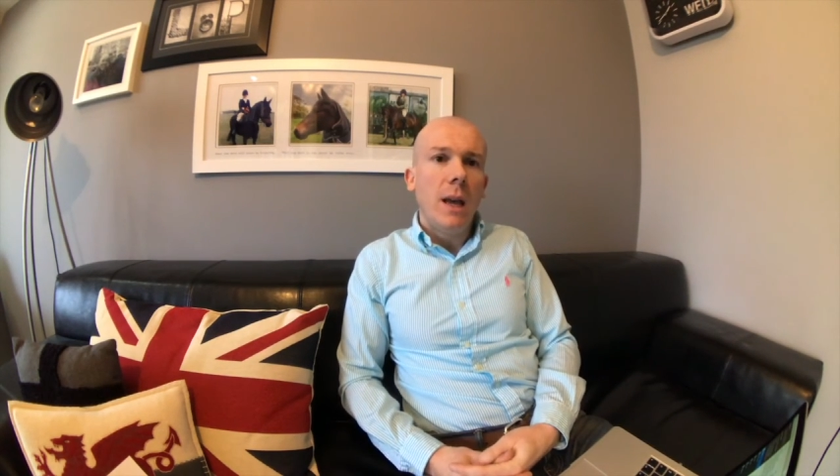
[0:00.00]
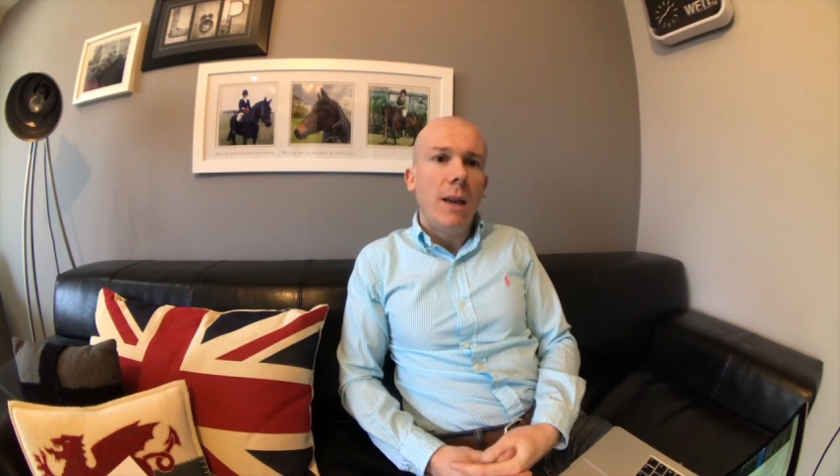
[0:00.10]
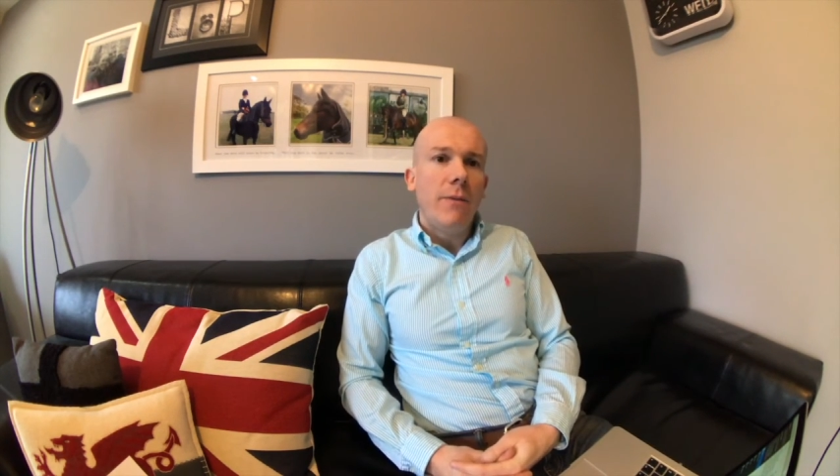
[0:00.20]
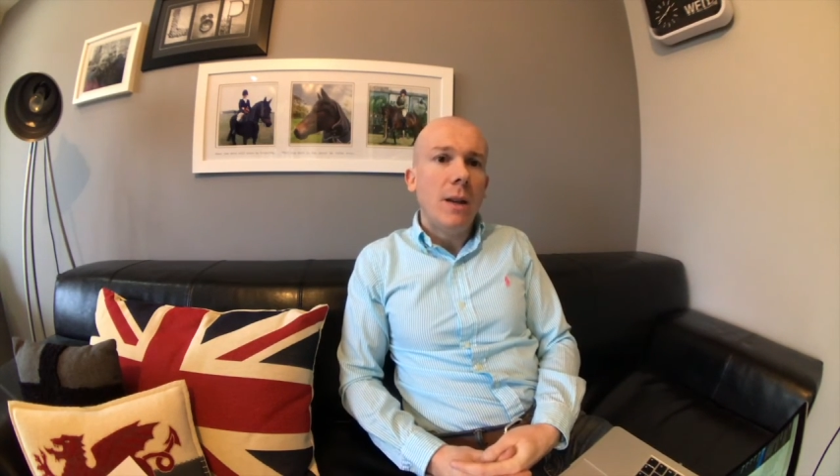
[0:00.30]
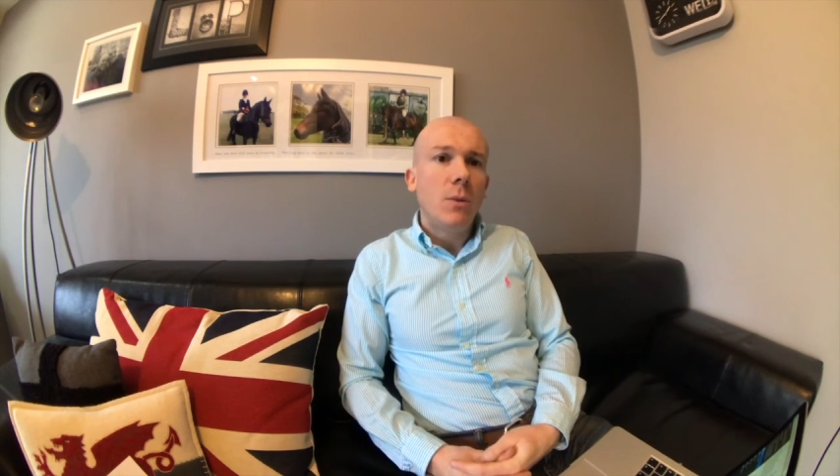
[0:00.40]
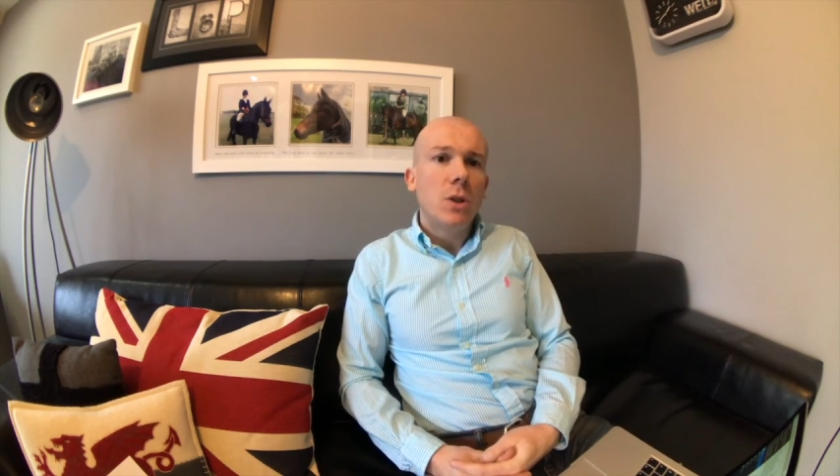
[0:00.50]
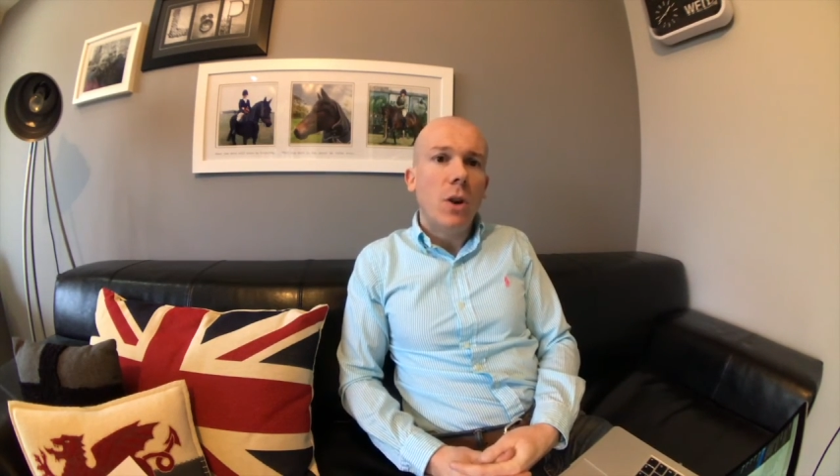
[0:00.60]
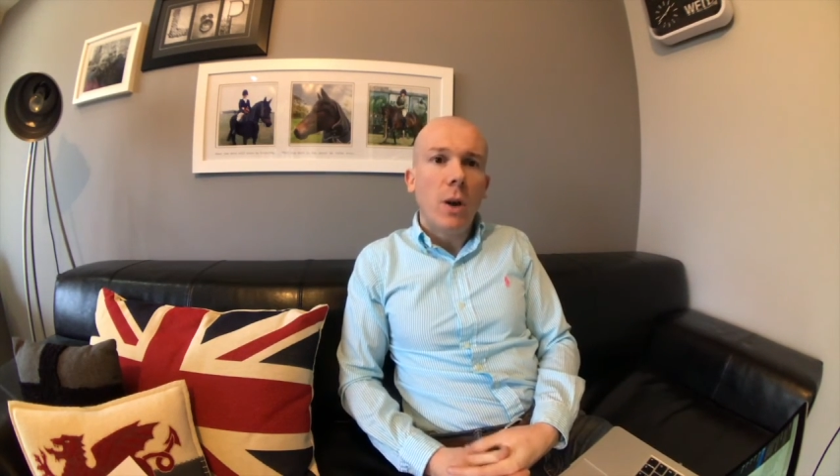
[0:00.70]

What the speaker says: If anyone's got any